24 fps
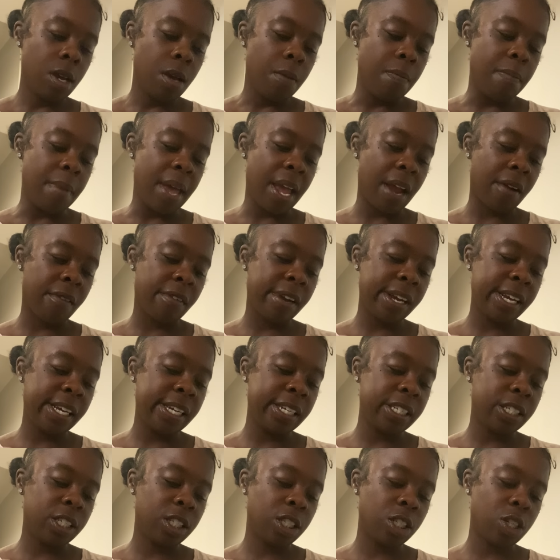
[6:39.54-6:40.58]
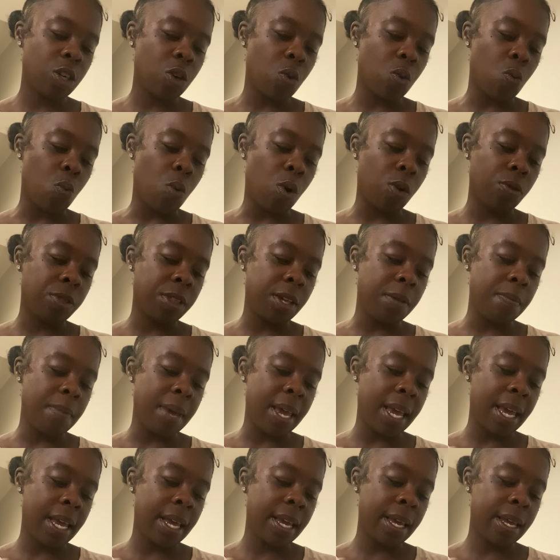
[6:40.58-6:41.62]
marriage, wealthy
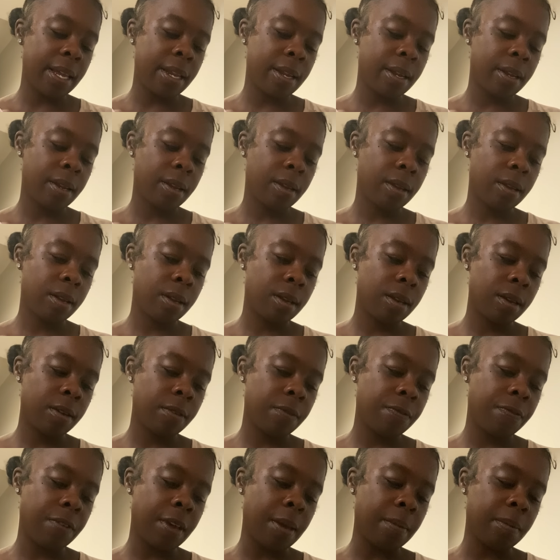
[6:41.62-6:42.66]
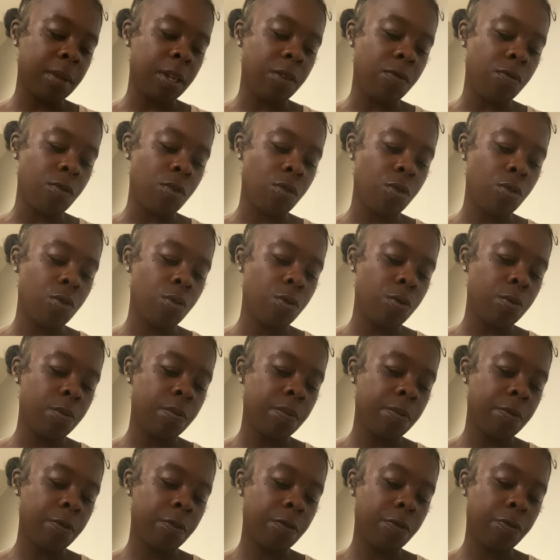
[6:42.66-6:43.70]
man, family room,
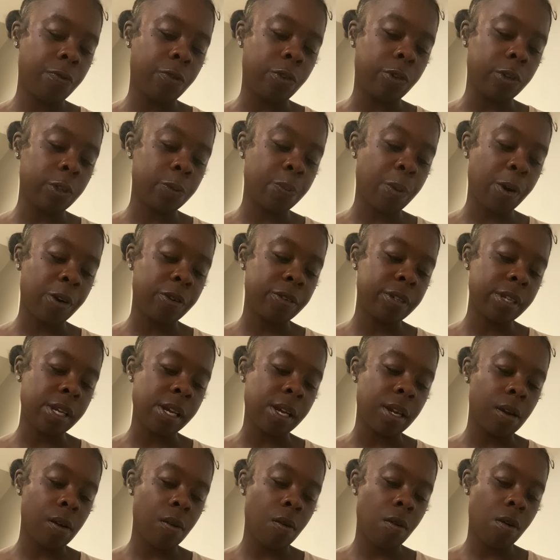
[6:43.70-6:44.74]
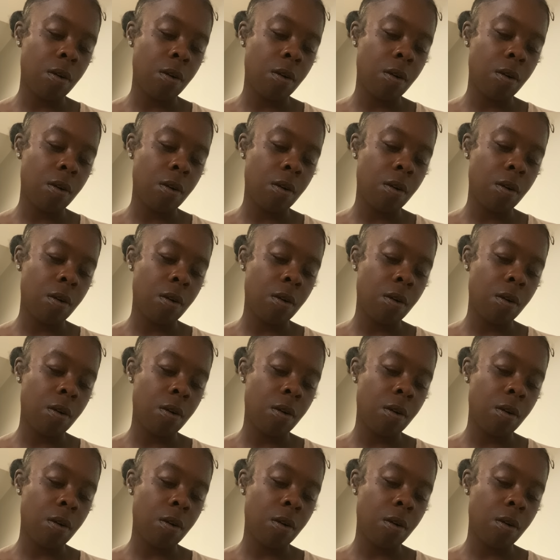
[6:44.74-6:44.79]
false person.